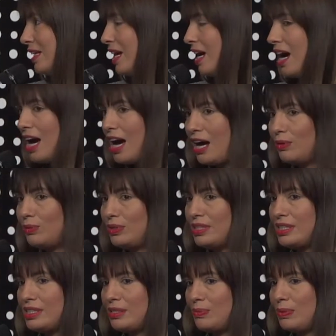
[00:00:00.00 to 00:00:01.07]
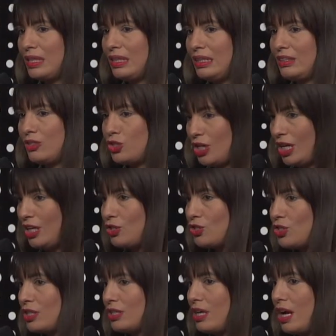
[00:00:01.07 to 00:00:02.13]
how this will
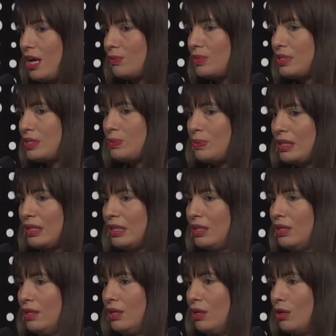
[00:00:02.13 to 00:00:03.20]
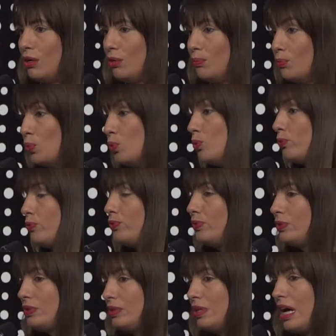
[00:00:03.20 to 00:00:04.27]
change and how this will move
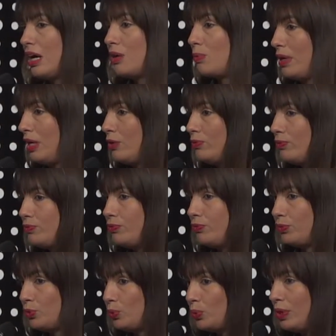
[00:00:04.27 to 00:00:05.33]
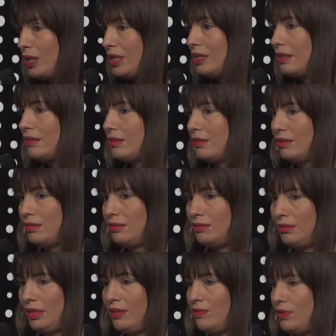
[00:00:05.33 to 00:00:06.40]
our way of doing,
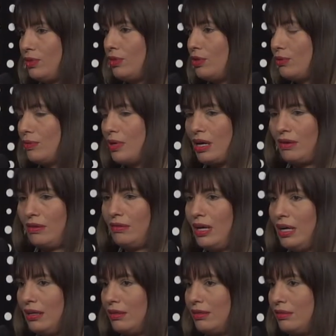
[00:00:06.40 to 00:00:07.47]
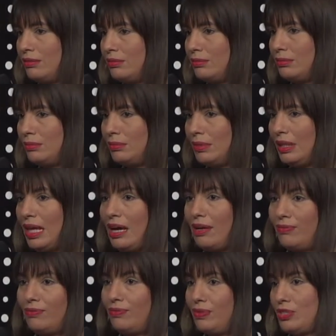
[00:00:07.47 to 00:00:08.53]
even, you know, our
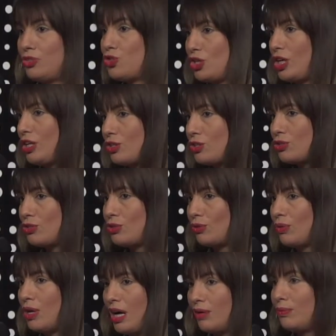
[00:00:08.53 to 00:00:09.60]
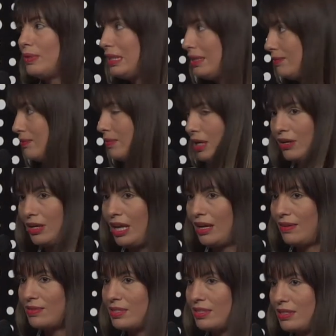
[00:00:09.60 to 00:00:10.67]
life is changed. So how we live our
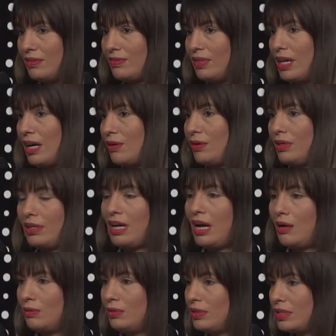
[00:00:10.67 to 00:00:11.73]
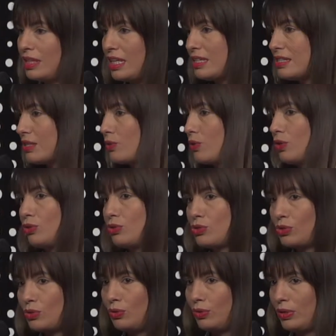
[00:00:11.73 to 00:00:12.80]
lives, even now, how the kids are going to
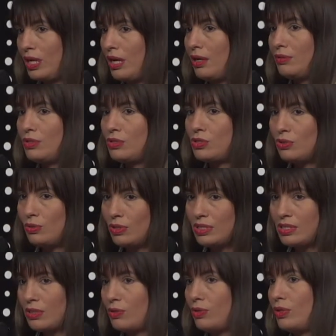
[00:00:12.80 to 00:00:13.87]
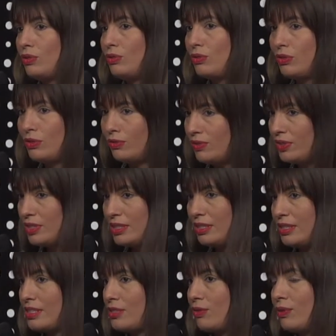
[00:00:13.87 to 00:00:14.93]
school, how the students are going to the
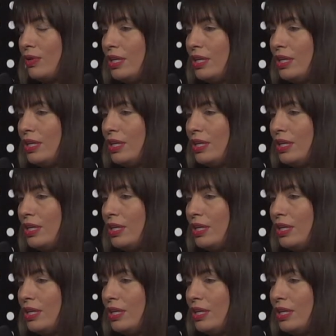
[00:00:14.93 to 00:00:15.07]
university. So